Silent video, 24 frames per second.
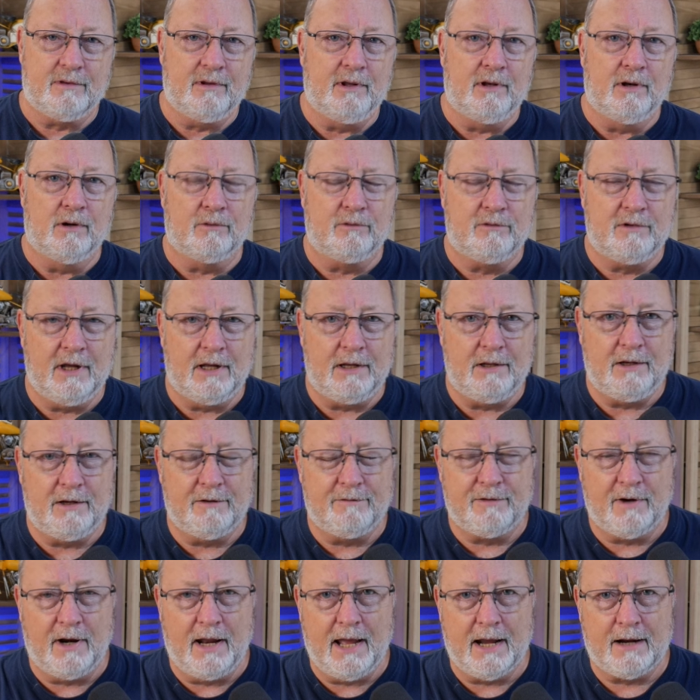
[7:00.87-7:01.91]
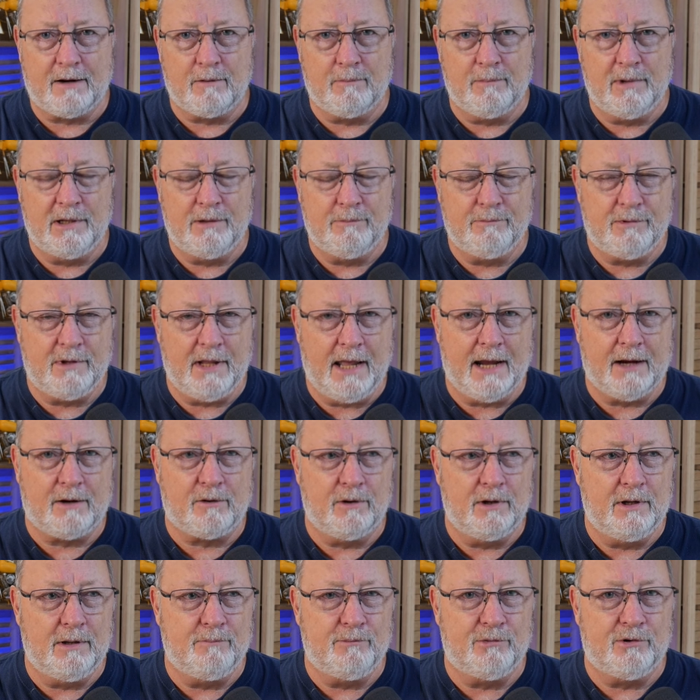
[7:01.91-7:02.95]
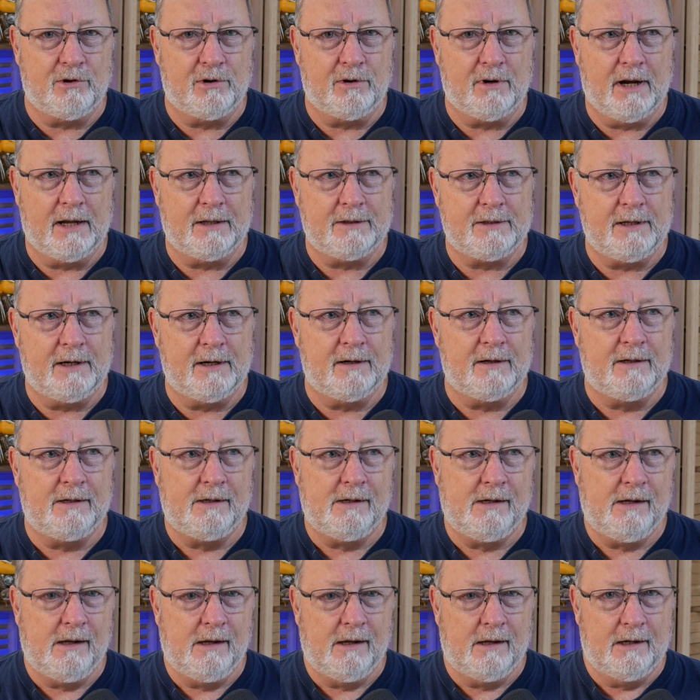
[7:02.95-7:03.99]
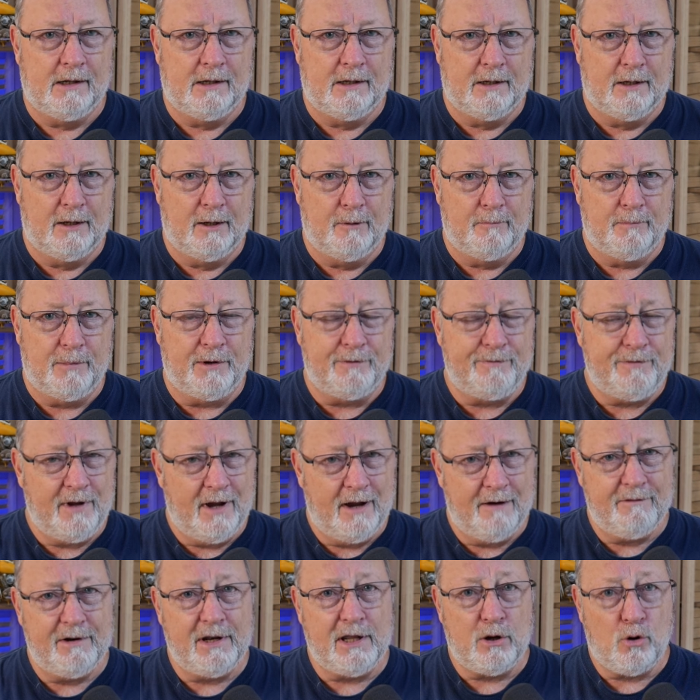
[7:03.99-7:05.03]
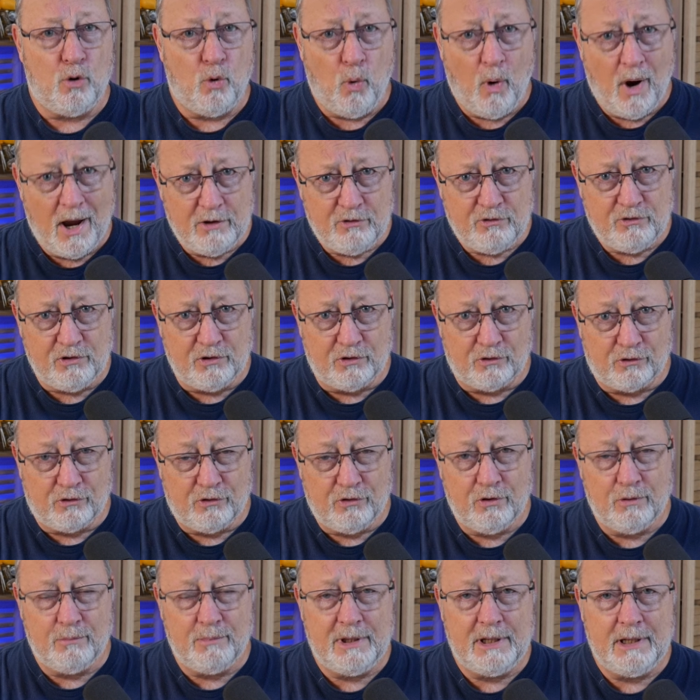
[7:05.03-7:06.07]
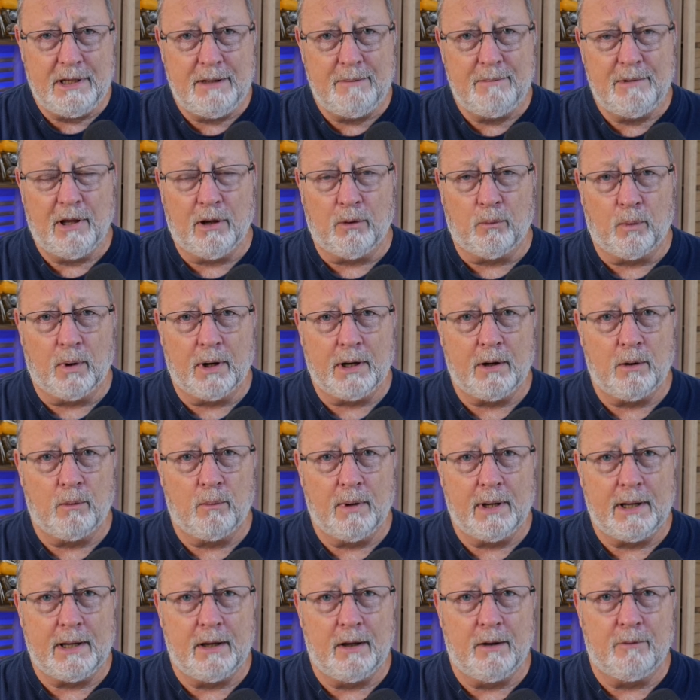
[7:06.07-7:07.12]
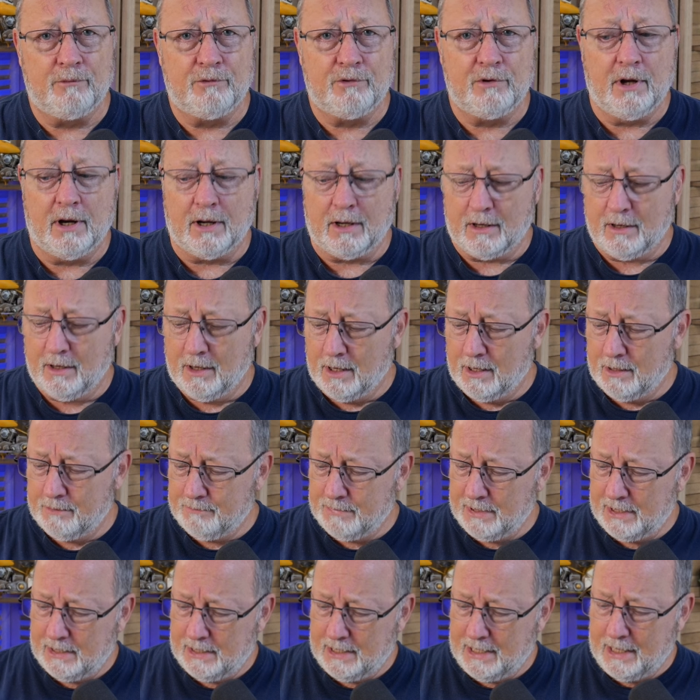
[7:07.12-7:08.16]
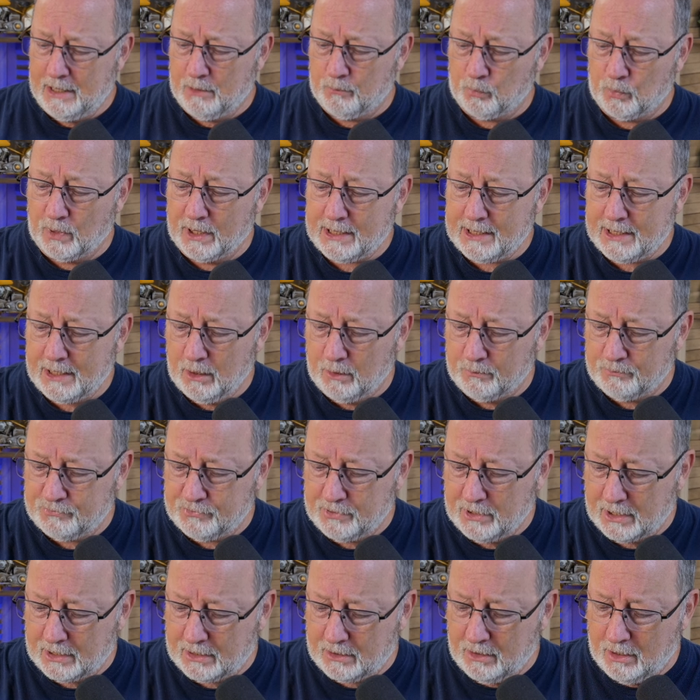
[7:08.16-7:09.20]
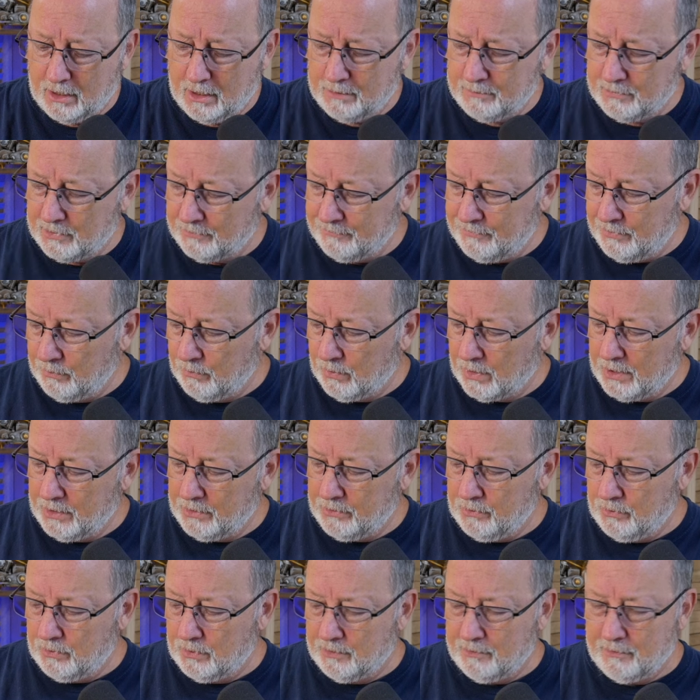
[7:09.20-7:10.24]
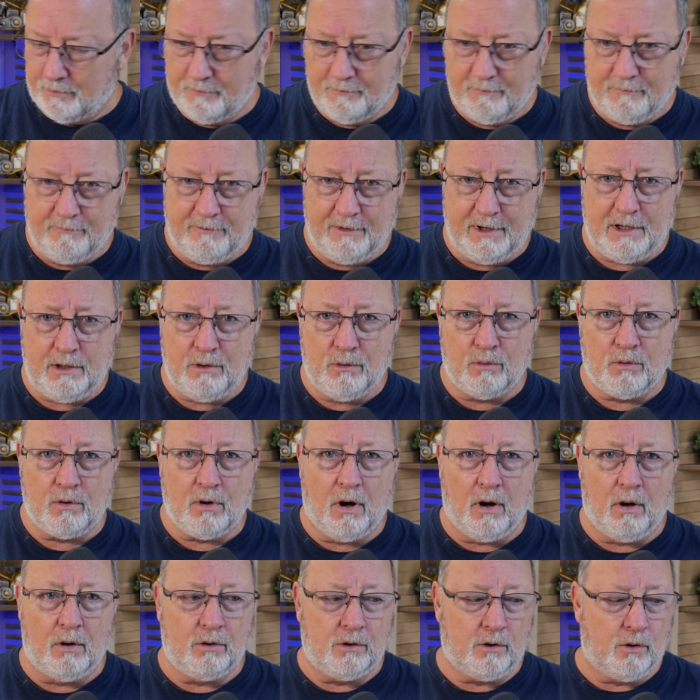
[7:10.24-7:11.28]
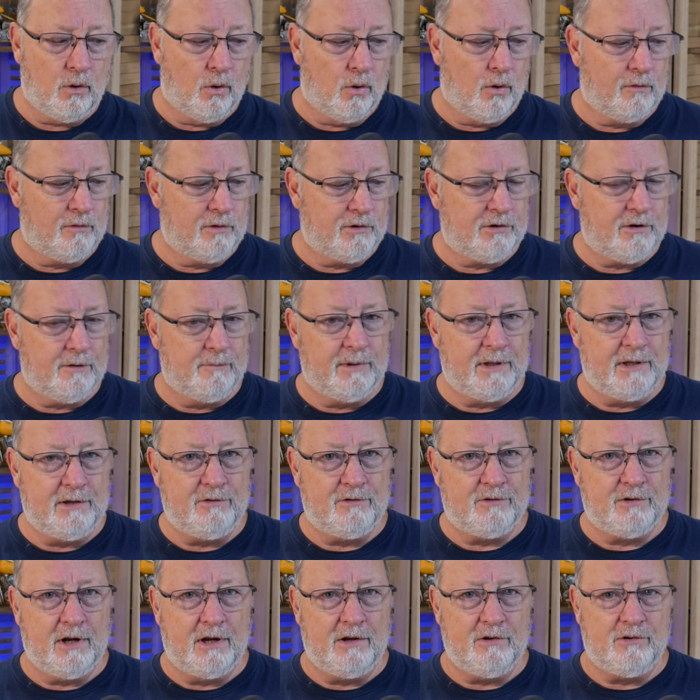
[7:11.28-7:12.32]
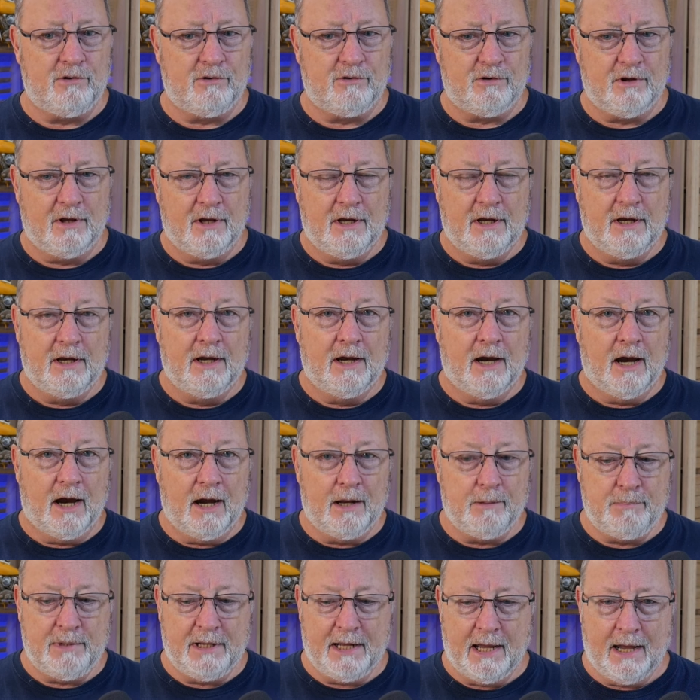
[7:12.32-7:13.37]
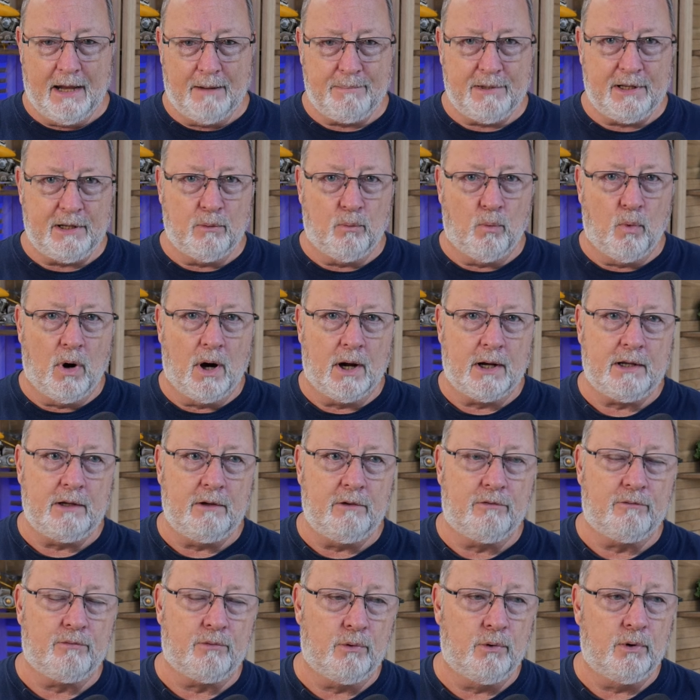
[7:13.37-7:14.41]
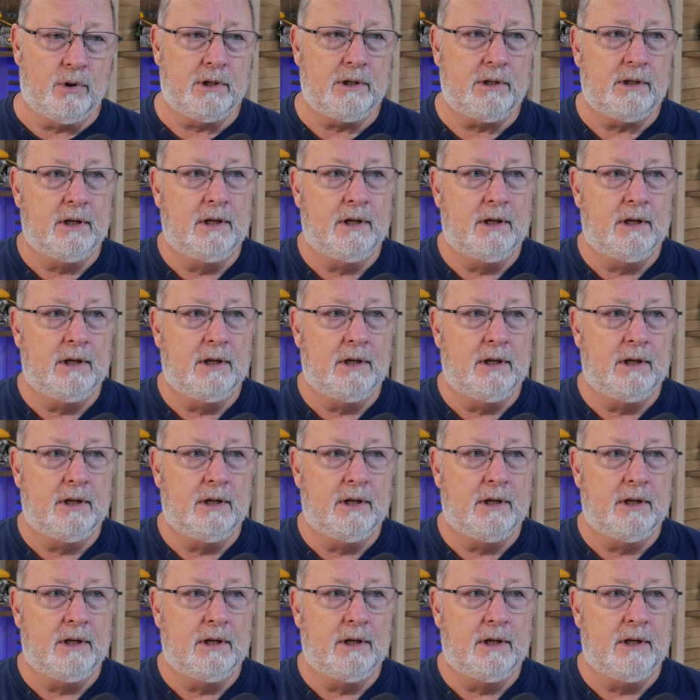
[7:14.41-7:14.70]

know, 10 different acronyms, acronyms that are out there. But if you have any questions, shoot me an email at rick or rickhelps.com, at rickhelps.com, or if you want to do a video call to go over some of these changes, I'd be happy to walk you through it.